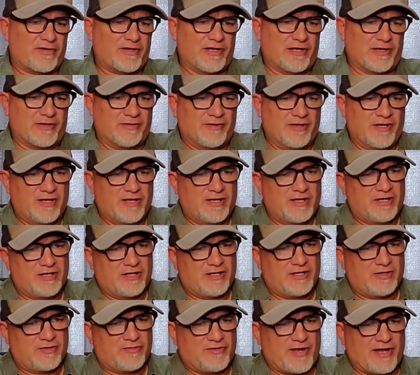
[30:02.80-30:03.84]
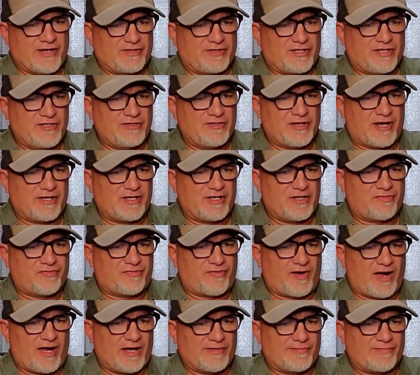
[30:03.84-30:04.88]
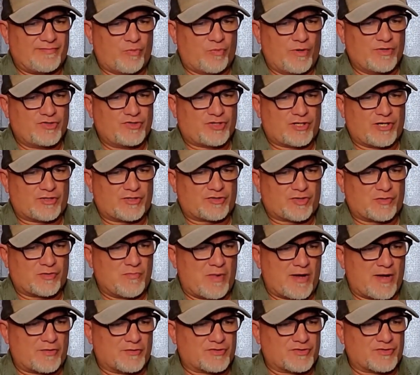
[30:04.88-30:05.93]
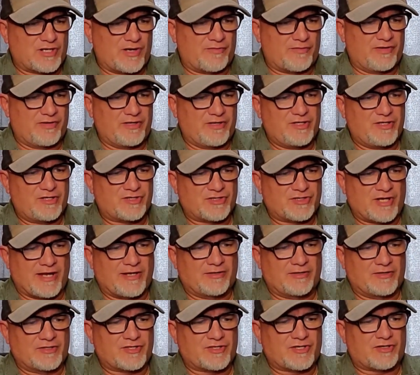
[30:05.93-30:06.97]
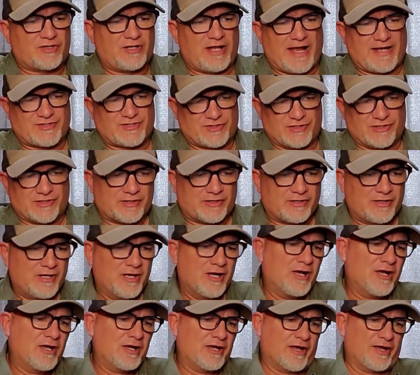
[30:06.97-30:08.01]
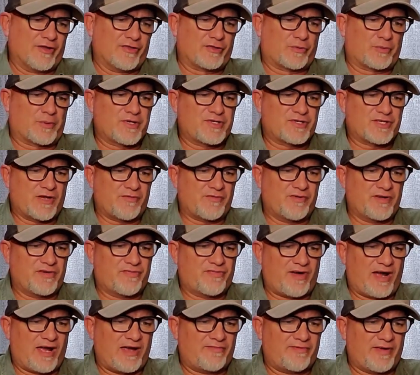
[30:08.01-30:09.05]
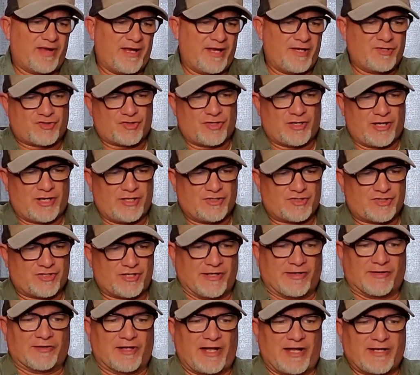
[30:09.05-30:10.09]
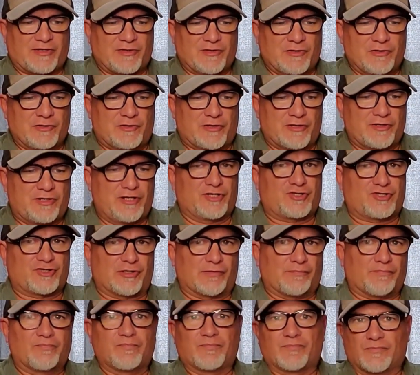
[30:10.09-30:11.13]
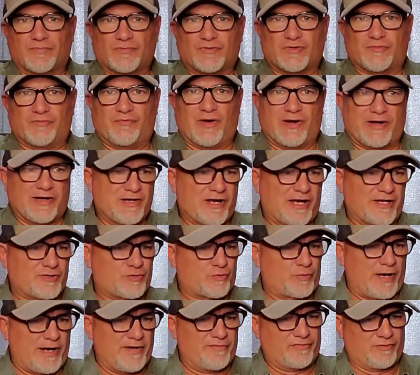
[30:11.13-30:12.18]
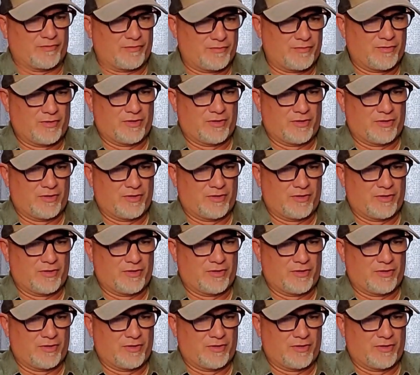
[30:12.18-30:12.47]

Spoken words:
a 1995 Winchester Model 70 Stainless Classic in 375 H&H in like new condition. It's a very nice rifle.